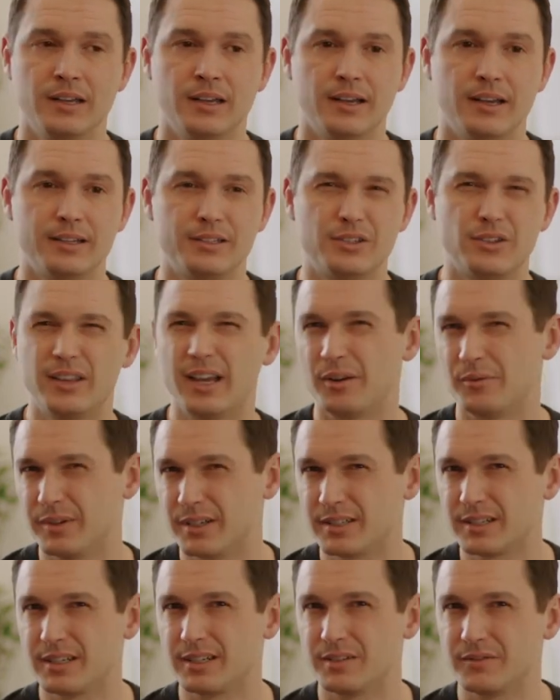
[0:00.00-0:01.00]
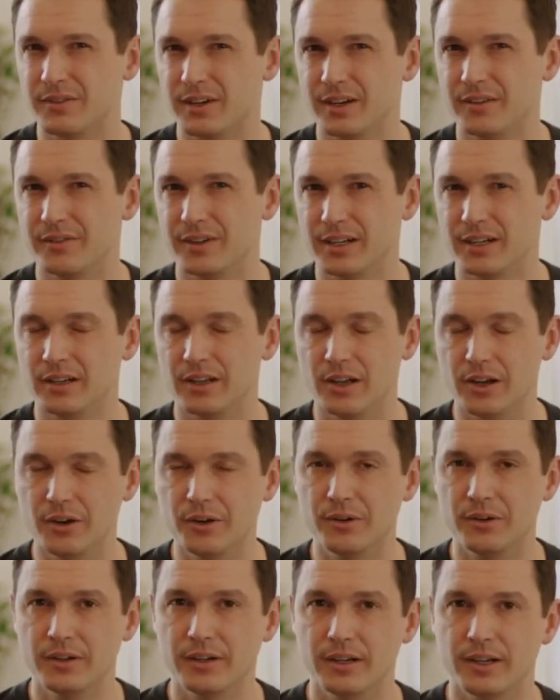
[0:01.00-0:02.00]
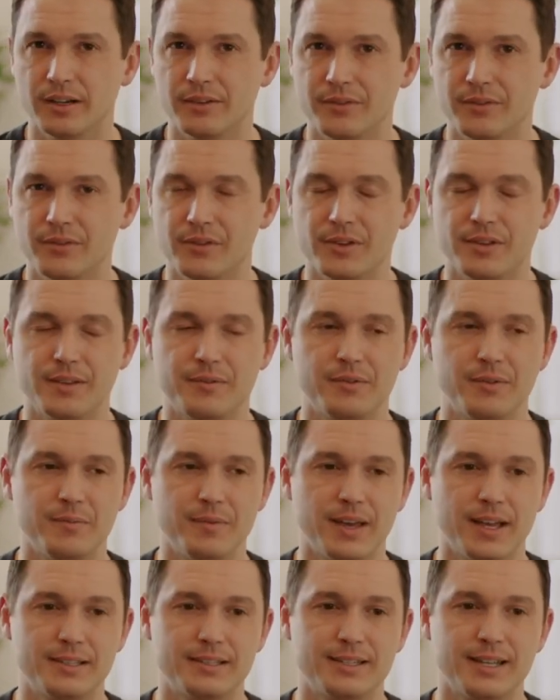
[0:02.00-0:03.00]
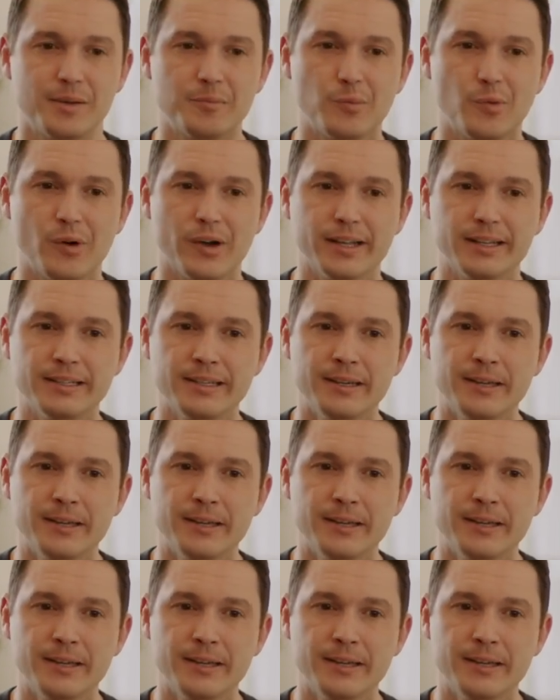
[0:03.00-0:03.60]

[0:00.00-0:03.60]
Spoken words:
and so that risk is very, very low from that standpoint.